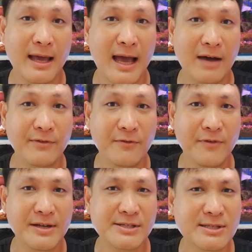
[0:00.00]
have a
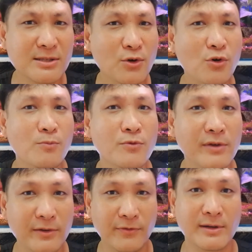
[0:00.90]
very
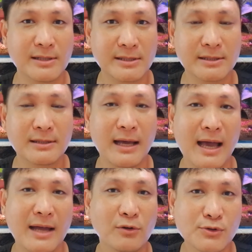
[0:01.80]
slow-moving filter
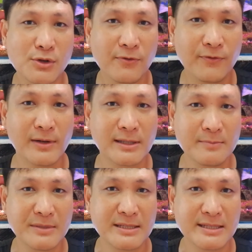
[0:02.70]
and also a filter
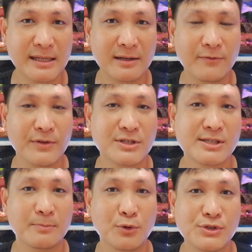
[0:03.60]
media which
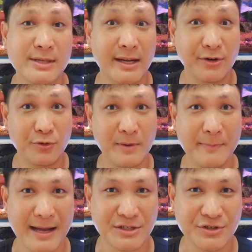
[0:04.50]
supports anaerobic
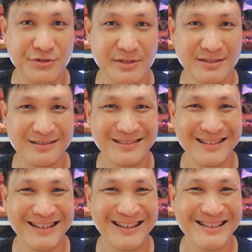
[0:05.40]
bacteria.
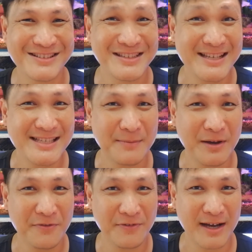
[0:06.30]
So these are
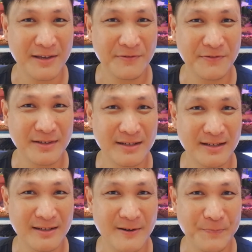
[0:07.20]
my
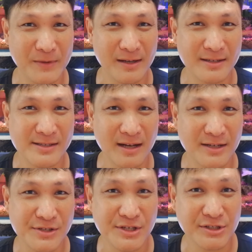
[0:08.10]

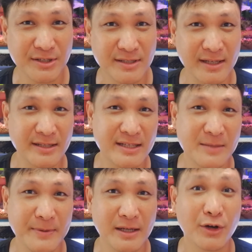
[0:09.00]
5 secret in
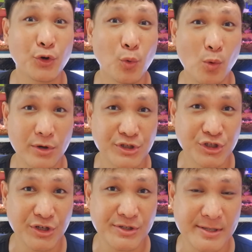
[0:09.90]
keeping a no water
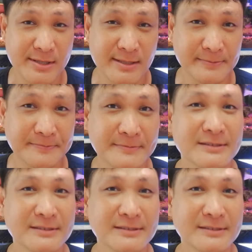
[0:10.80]
change system.